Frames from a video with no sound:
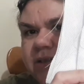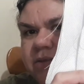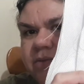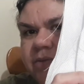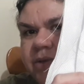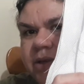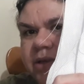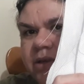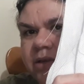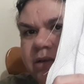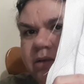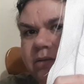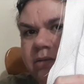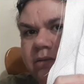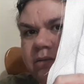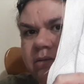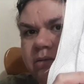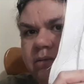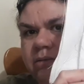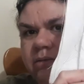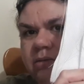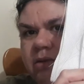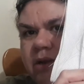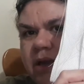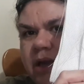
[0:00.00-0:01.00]
the window.
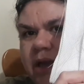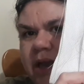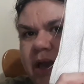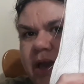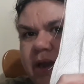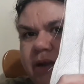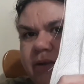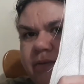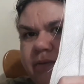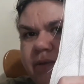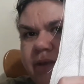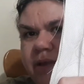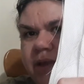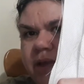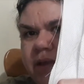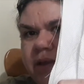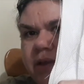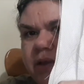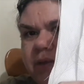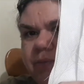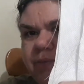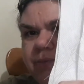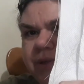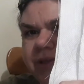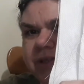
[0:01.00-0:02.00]
I had a really
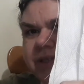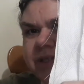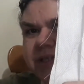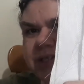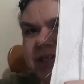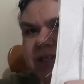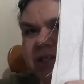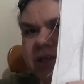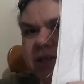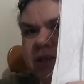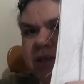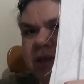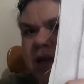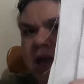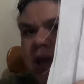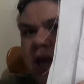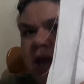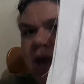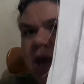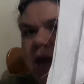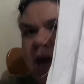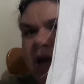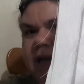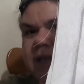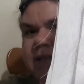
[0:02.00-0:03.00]
good position.
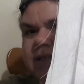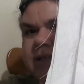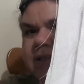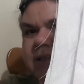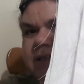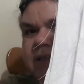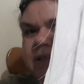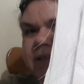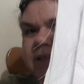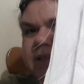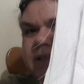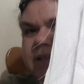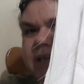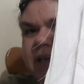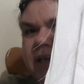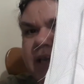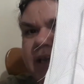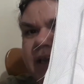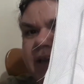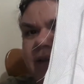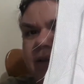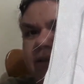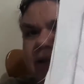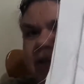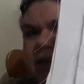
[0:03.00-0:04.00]
I still need to take out